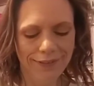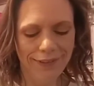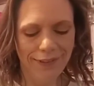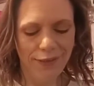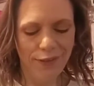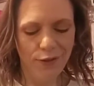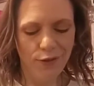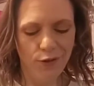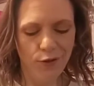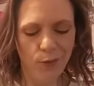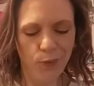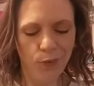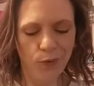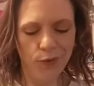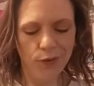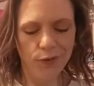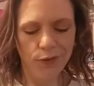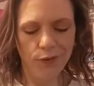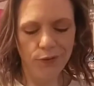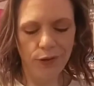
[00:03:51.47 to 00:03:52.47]
the
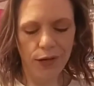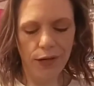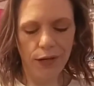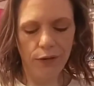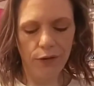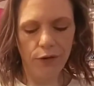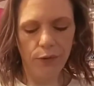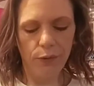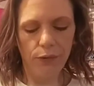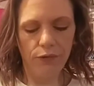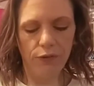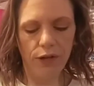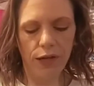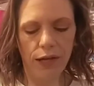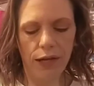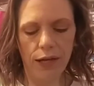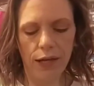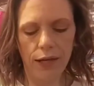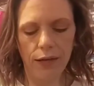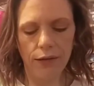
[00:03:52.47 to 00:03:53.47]
tools, right? So we've
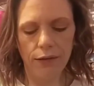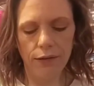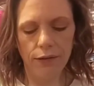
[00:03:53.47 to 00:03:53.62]
got